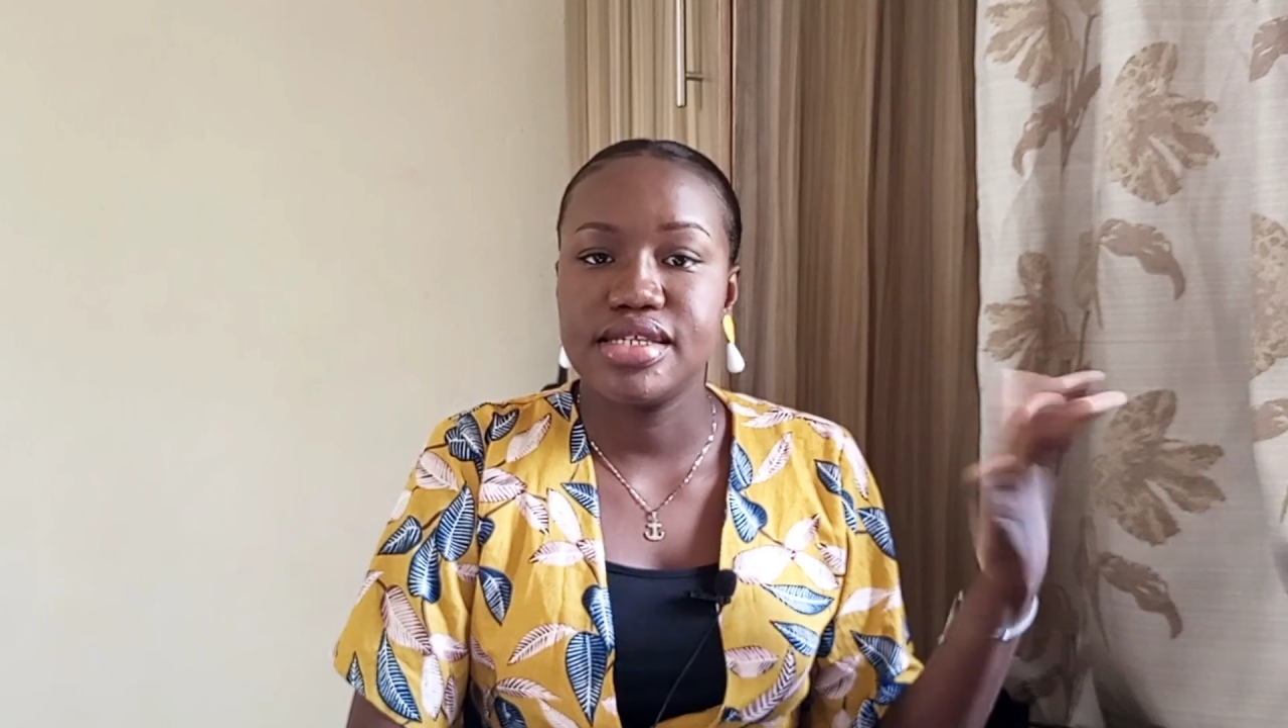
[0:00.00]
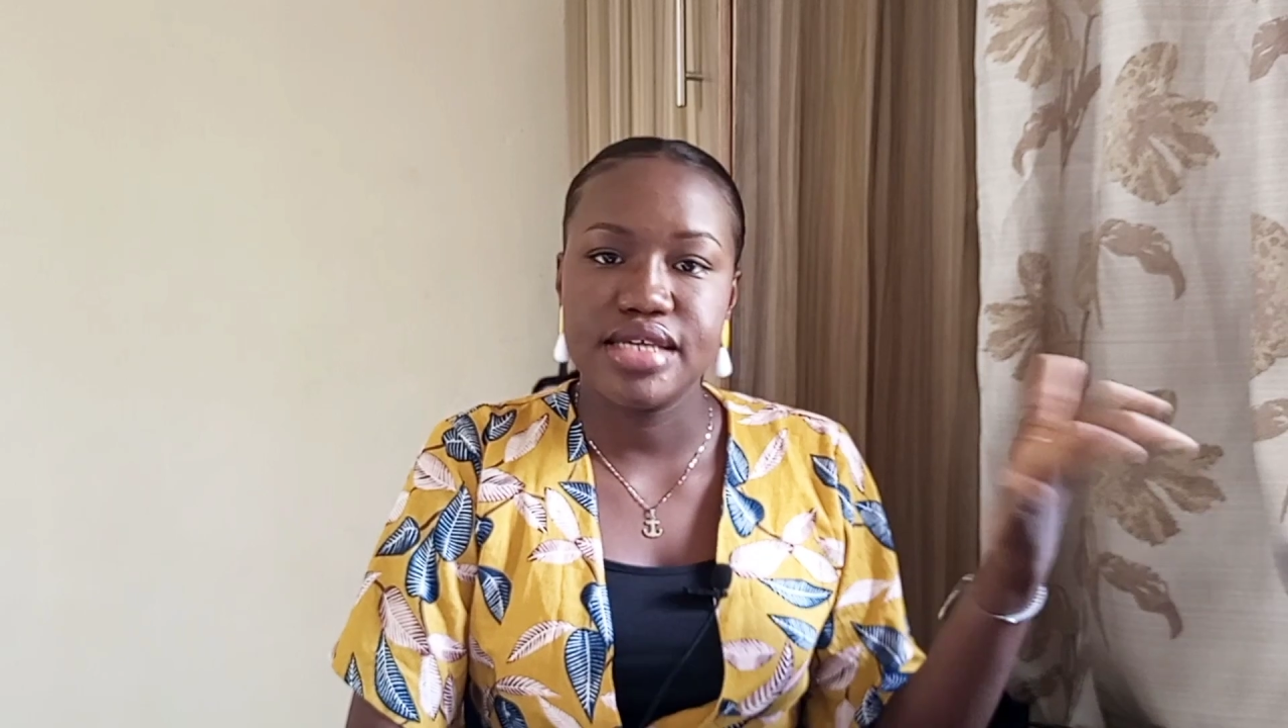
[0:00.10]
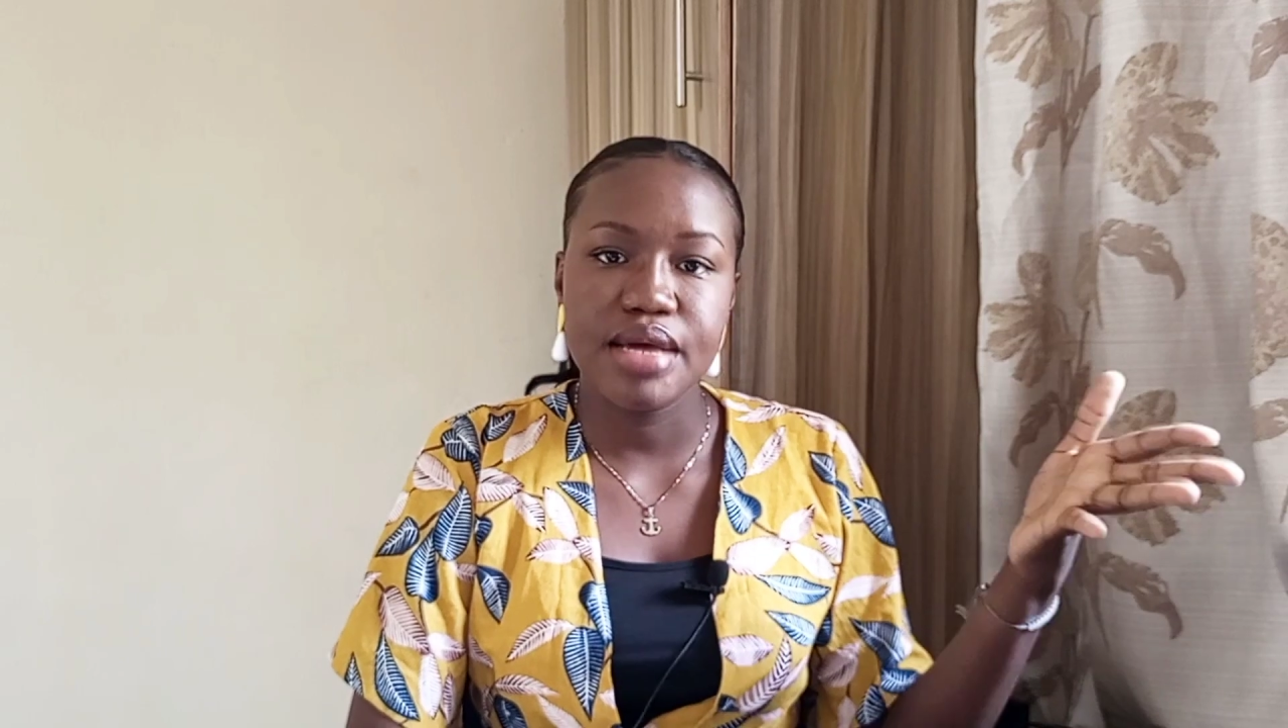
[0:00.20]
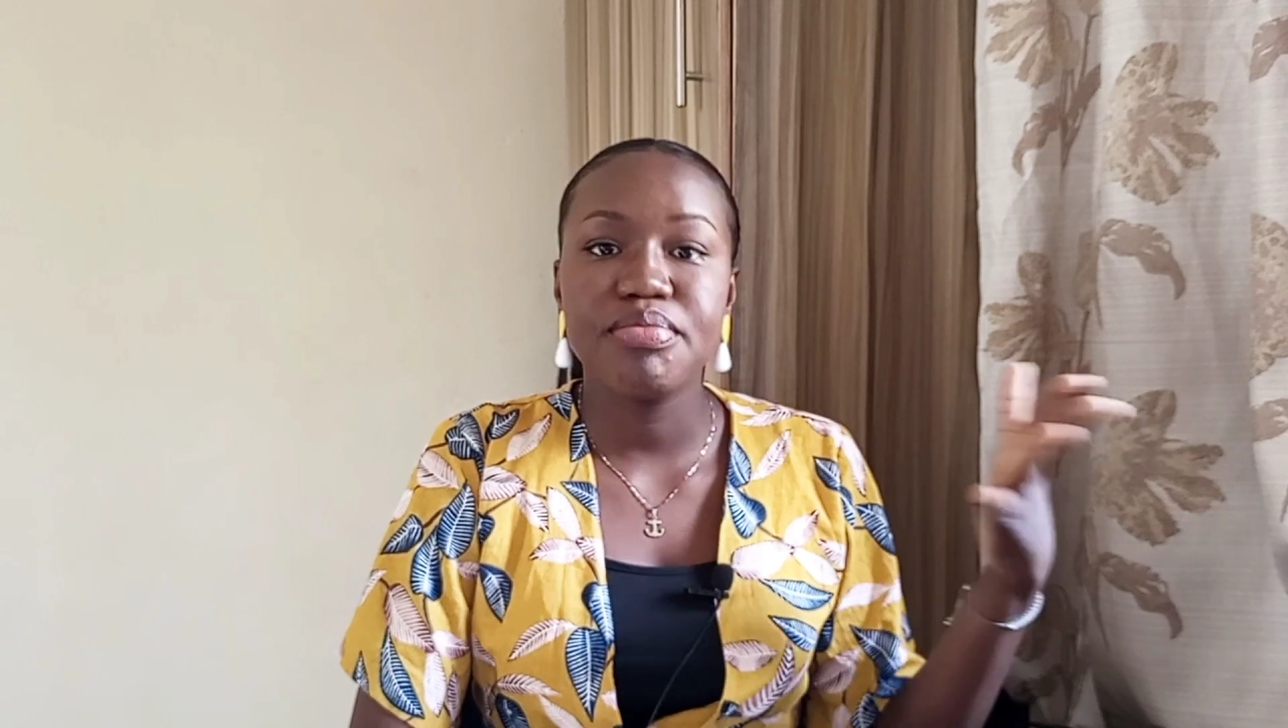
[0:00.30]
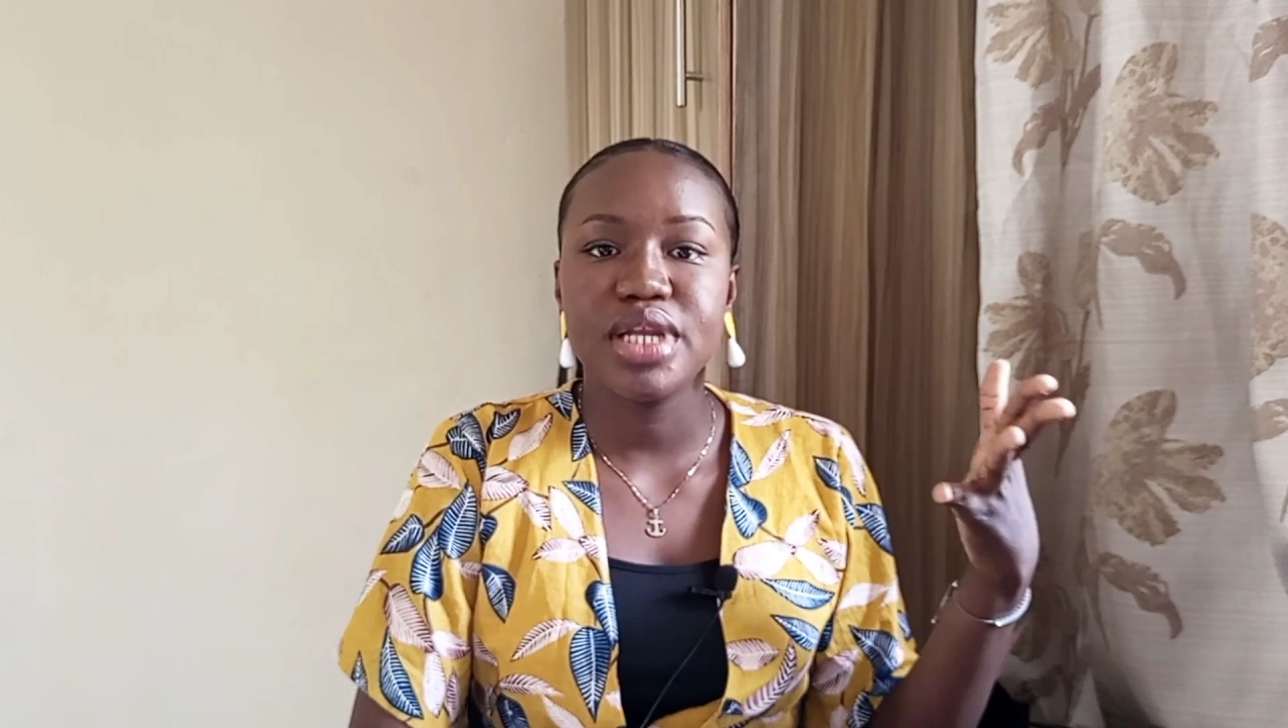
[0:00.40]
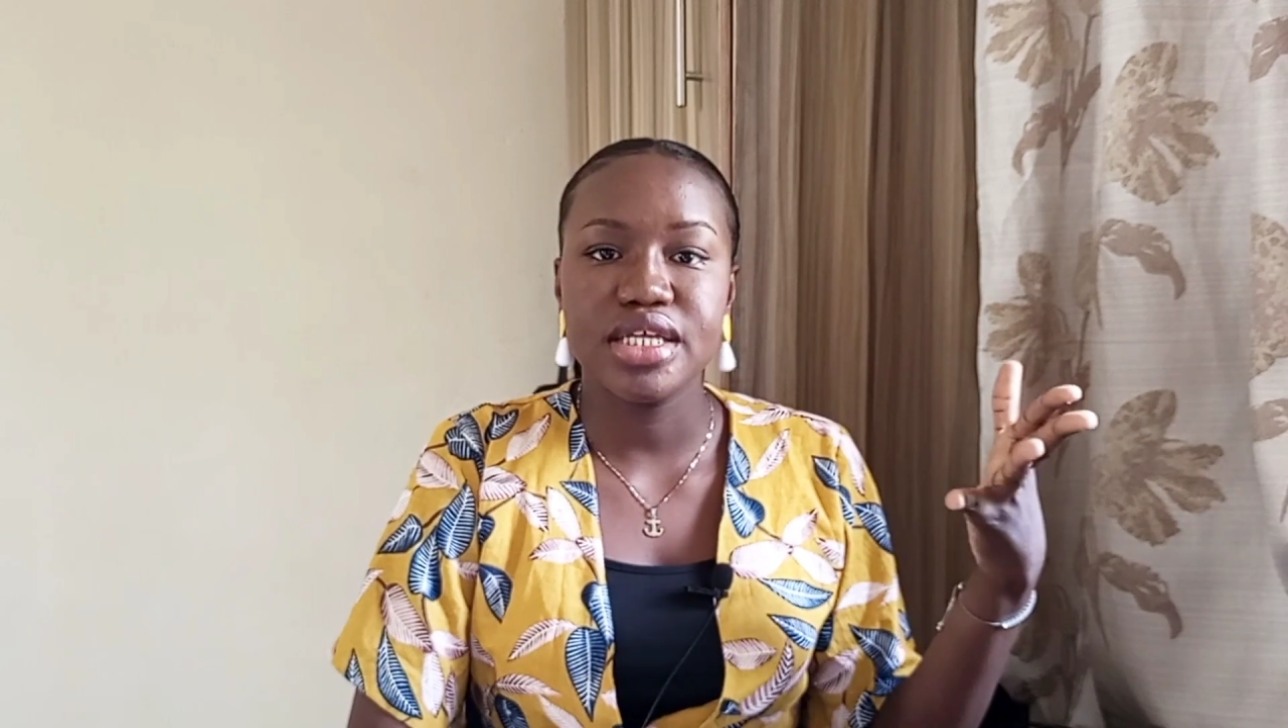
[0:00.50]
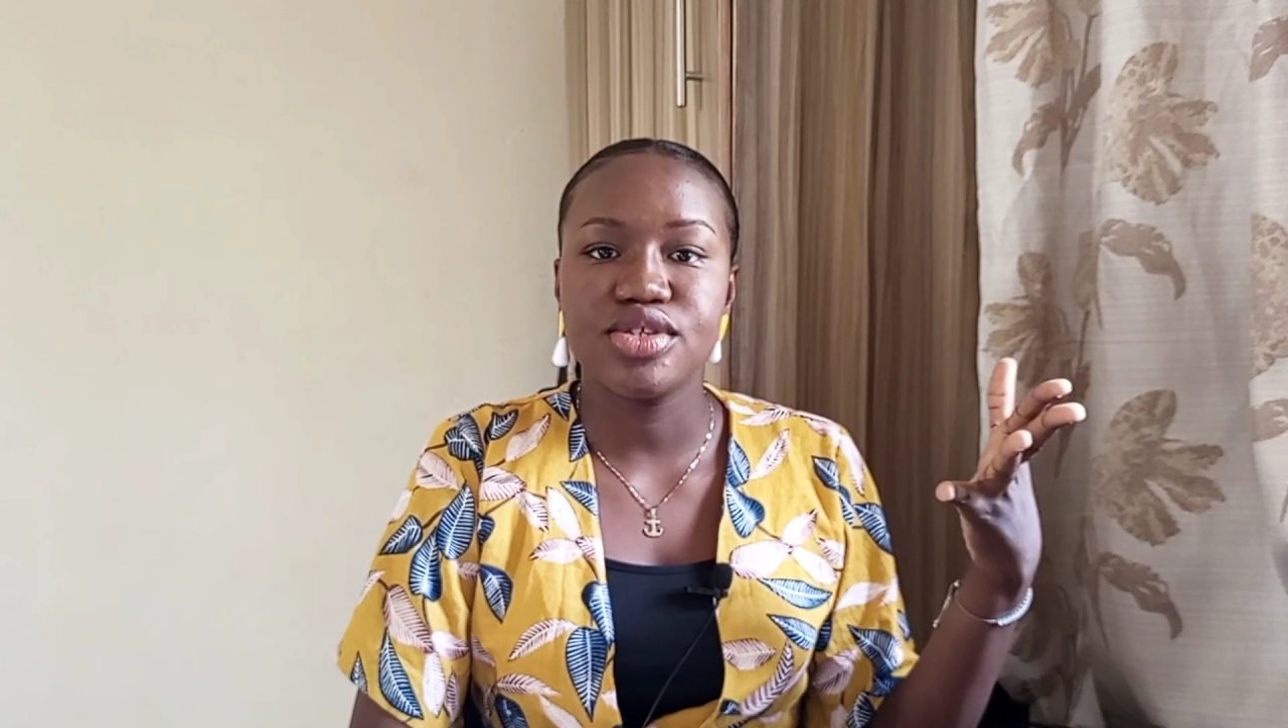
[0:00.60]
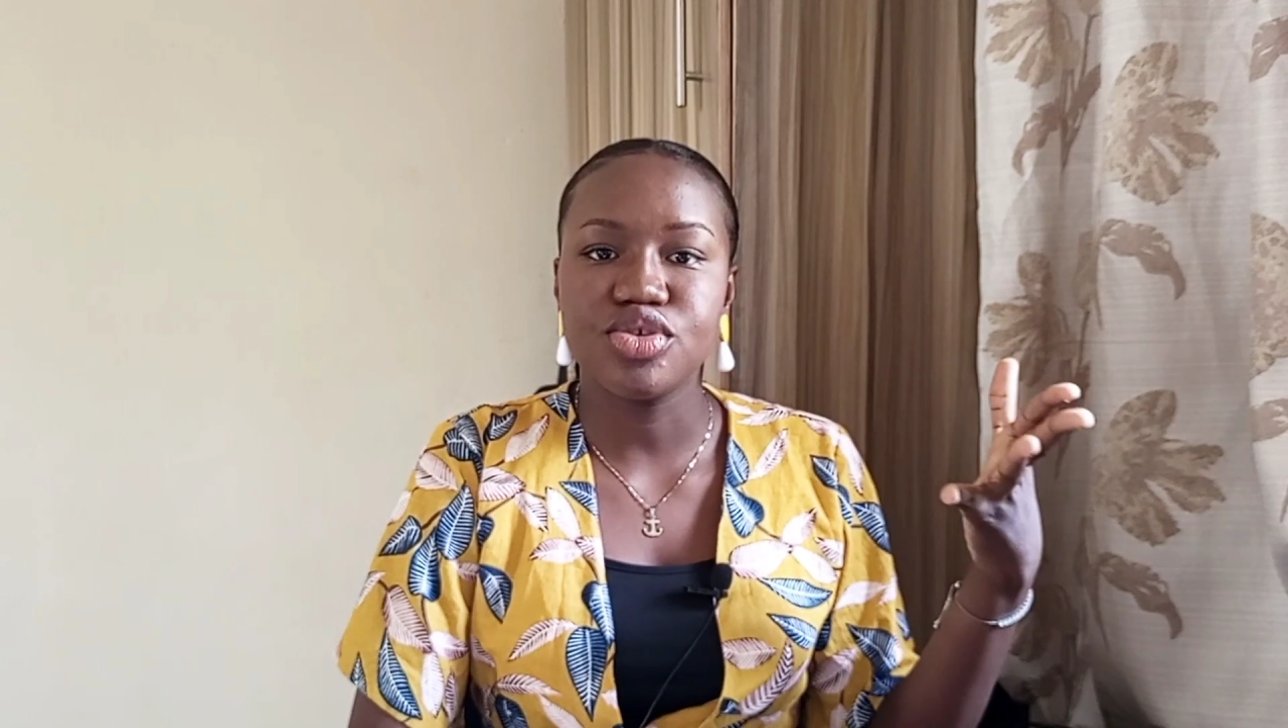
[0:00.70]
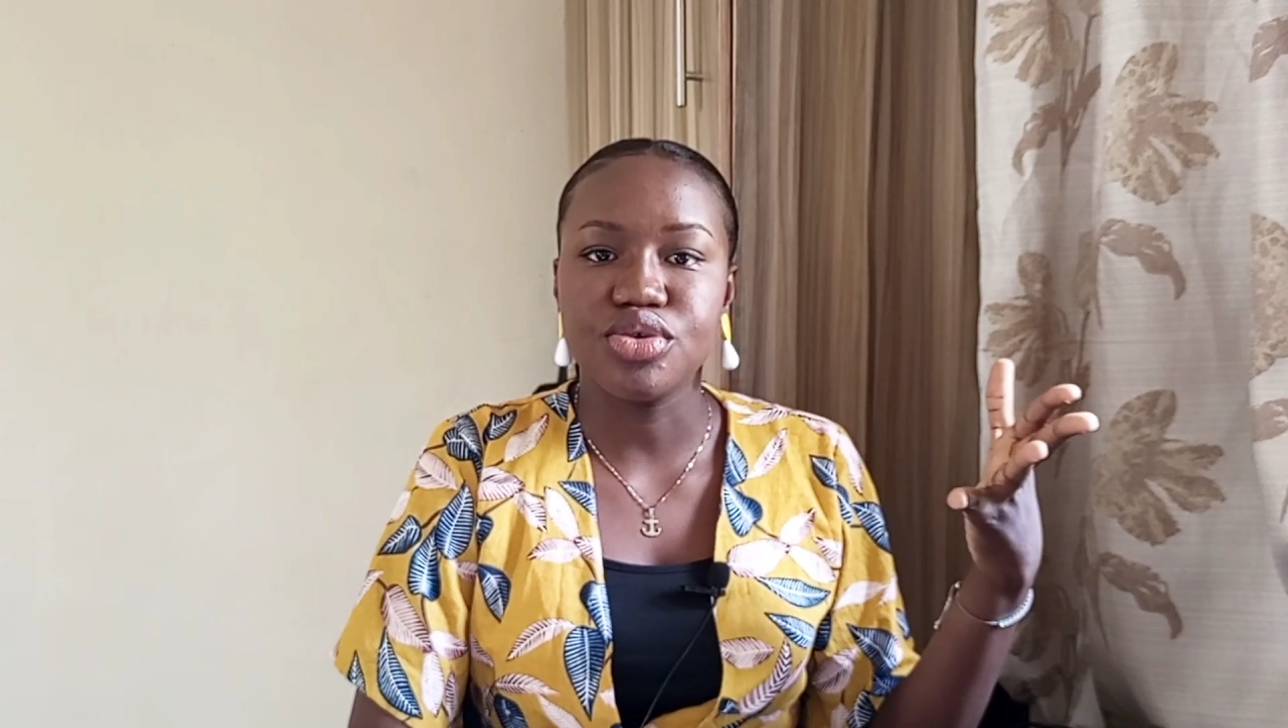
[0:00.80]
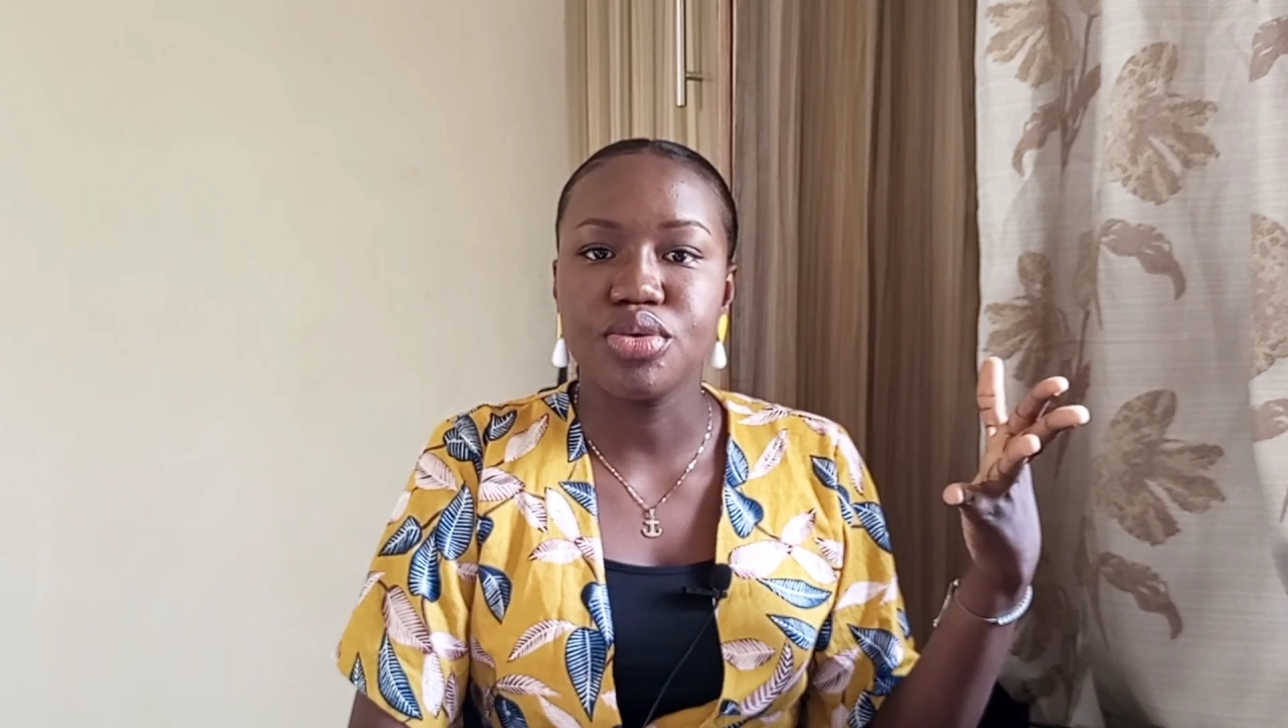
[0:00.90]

template,